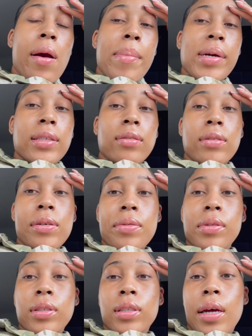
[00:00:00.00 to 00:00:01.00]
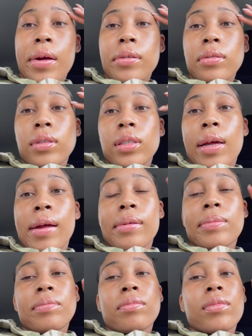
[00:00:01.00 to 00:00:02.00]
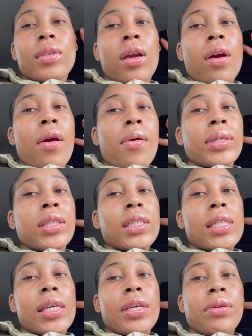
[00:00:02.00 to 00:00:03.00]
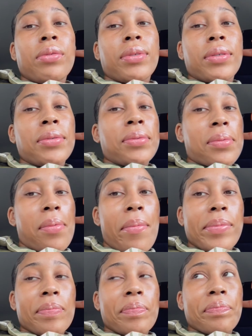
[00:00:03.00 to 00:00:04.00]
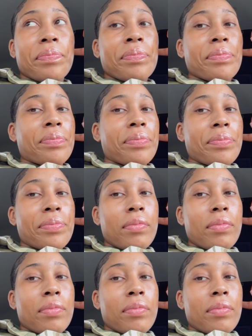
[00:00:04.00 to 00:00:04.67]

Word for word: I don't know, this cycle, it's like, girl, we trying to kill you. Mm-hmm.